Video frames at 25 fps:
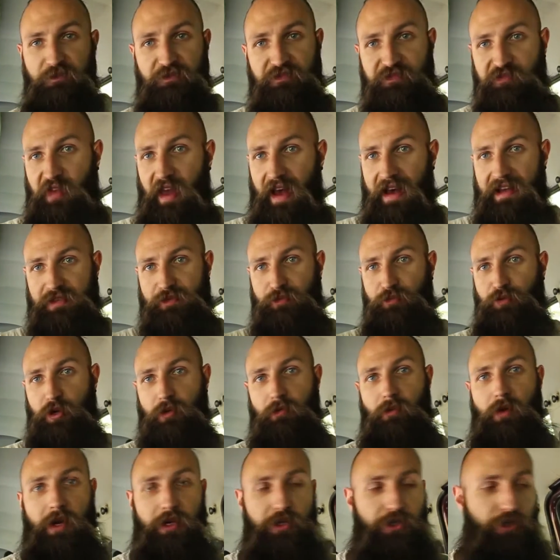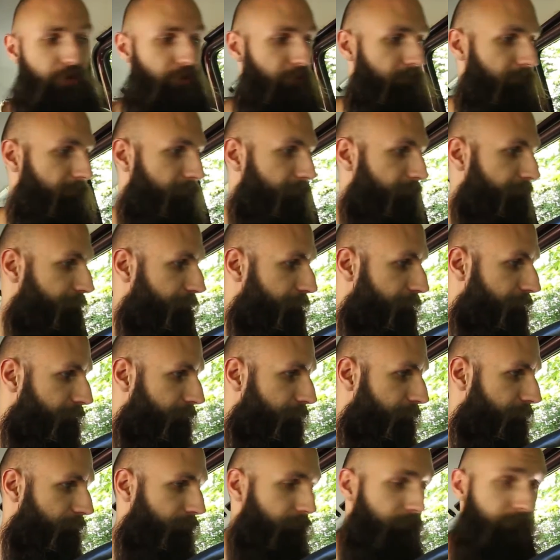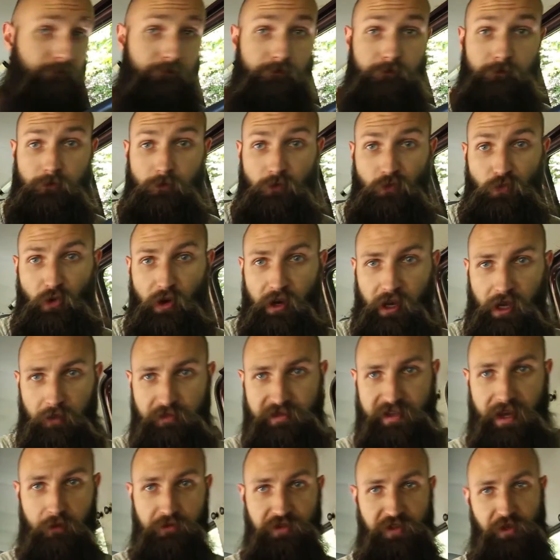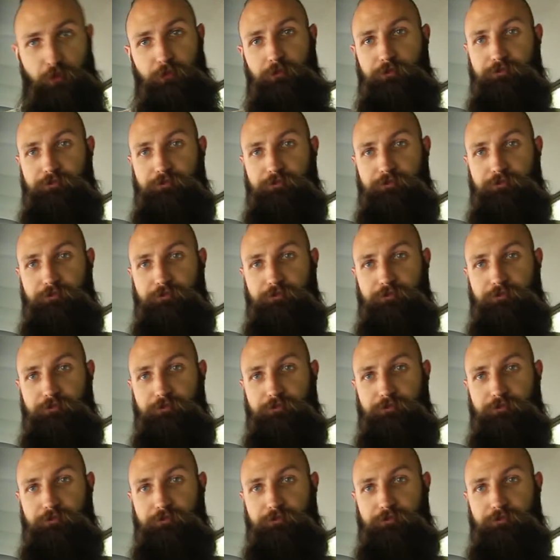That's pretty much what it comes down to.